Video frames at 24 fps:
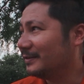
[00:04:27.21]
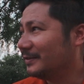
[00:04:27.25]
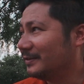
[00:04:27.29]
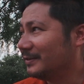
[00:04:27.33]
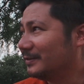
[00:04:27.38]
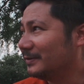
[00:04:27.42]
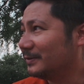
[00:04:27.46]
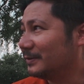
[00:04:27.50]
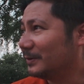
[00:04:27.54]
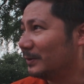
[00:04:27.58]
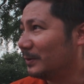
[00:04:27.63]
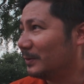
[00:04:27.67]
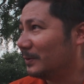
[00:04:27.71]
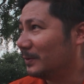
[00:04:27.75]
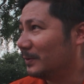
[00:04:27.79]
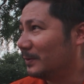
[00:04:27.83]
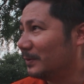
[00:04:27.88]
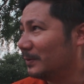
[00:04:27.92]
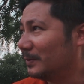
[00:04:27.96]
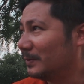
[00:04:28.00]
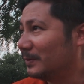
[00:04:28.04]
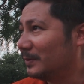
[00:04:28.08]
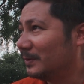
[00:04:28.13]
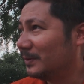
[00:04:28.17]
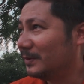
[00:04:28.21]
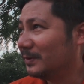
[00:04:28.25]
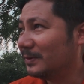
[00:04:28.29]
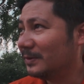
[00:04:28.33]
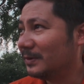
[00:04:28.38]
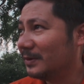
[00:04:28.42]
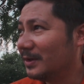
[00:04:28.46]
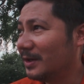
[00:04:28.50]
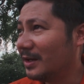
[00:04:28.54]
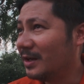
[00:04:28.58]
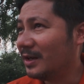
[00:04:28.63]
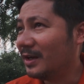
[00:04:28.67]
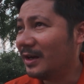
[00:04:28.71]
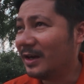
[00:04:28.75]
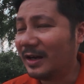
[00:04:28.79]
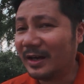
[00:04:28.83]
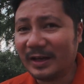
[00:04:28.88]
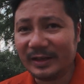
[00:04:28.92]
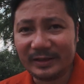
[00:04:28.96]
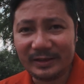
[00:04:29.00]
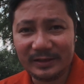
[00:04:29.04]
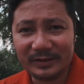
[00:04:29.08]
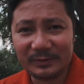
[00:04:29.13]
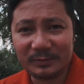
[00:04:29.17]
So I
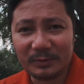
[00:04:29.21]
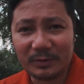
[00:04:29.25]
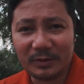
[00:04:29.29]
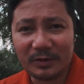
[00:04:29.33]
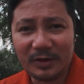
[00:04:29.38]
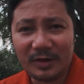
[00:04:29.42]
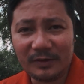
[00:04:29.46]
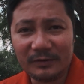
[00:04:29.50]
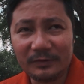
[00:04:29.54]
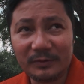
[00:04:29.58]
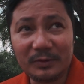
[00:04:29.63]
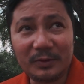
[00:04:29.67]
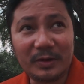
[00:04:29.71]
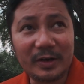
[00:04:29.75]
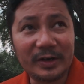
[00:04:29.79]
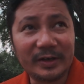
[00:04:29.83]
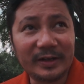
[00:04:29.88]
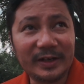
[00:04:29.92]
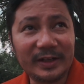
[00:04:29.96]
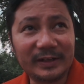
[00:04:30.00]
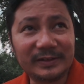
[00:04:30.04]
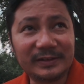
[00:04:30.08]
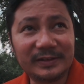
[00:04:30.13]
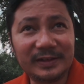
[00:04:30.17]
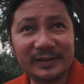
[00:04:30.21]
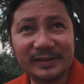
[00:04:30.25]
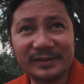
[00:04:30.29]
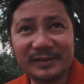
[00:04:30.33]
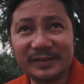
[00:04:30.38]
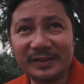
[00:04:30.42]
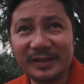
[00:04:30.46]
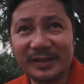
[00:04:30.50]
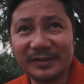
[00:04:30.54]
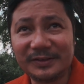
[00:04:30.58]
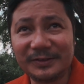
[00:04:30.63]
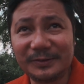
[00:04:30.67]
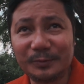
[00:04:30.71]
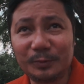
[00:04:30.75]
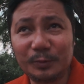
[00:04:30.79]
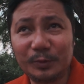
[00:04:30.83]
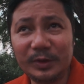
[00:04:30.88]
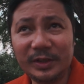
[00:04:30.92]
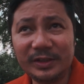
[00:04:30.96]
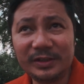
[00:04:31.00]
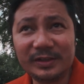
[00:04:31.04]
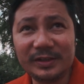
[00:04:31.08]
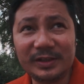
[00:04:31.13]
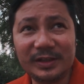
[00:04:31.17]
guess we're off to our next destination,
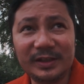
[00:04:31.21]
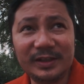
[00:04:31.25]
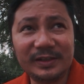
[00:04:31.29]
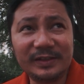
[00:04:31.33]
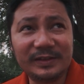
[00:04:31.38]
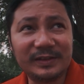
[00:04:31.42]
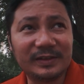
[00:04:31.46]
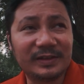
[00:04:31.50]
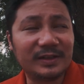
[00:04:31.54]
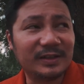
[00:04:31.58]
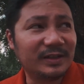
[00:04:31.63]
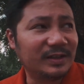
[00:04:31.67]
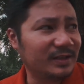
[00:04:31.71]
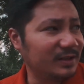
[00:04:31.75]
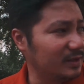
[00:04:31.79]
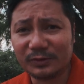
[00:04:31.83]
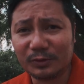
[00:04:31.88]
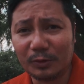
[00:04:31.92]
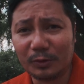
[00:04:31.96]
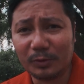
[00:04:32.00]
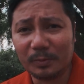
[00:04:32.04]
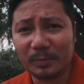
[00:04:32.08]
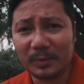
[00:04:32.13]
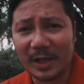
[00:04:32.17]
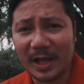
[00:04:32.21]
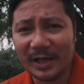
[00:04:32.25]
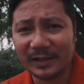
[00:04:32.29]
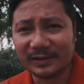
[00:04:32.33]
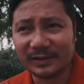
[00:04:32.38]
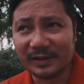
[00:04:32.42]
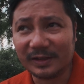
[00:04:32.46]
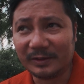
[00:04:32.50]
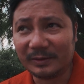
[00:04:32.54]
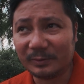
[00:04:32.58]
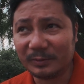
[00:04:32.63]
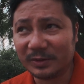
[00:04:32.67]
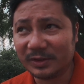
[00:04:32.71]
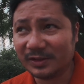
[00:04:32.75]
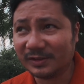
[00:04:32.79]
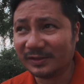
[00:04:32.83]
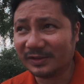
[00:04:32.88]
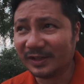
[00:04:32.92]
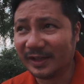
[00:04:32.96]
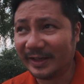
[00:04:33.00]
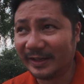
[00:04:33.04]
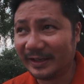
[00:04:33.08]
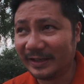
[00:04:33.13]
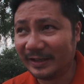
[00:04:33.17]
which is the Seoul Plaza, which is
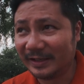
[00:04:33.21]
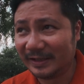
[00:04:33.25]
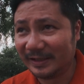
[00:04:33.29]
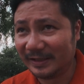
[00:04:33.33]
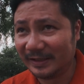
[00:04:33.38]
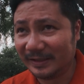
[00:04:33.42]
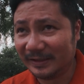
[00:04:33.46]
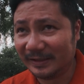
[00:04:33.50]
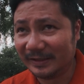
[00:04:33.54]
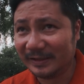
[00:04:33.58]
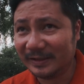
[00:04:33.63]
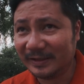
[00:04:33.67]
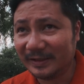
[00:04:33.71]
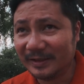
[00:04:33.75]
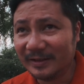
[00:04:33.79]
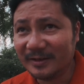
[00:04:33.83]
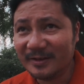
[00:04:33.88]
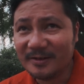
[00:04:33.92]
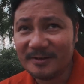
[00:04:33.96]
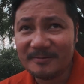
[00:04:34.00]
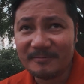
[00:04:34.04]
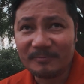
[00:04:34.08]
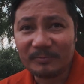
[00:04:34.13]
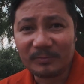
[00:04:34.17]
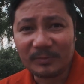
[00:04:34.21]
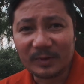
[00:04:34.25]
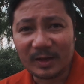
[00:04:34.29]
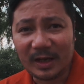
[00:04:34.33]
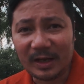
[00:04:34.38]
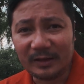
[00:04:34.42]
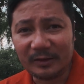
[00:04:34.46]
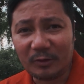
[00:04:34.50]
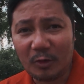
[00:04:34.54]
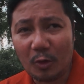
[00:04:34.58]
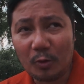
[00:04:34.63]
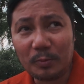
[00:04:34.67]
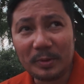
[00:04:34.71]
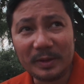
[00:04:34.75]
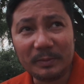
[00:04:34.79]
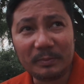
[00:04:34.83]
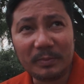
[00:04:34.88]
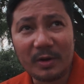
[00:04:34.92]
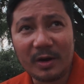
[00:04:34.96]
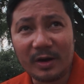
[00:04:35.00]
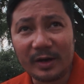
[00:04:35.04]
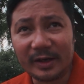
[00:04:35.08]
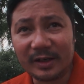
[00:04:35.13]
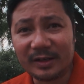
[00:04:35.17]
like an open
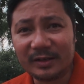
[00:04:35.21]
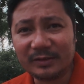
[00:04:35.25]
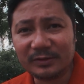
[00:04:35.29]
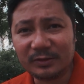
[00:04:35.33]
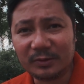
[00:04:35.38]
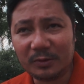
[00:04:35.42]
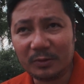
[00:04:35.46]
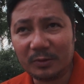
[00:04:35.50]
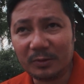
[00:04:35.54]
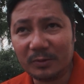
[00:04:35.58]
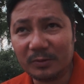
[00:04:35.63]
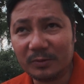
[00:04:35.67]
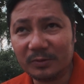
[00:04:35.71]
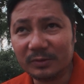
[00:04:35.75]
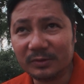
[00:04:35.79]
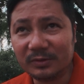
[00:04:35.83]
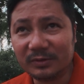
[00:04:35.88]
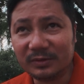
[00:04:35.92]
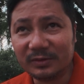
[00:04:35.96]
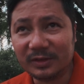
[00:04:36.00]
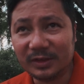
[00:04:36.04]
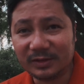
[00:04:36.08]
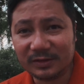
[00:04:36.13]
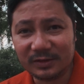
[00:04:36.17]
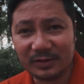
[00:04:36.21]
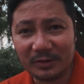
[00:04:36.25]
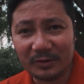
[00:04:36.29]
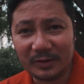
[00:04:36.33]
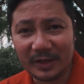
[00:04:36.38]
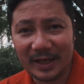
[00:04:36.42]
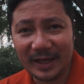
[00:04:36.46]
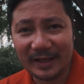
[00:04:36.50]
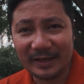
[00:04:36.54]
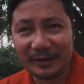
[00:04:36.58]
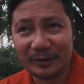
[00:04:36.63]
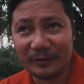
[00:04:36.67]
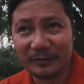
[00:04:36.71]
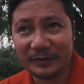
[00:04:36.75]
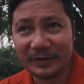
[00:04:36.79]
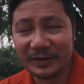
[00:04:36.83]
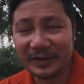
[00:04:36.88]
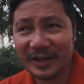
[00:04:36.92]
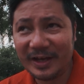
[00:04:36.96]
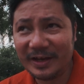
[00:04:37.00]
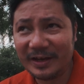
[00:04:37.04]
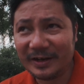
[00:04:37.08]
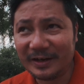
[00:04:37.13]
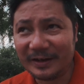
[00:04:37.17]
park. So let's go head over
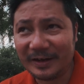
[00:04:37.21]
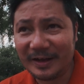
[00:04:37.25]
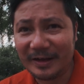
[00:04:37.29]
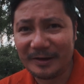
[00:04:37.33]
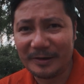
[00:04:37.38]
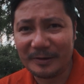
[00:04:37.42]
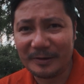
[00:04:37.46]
there now.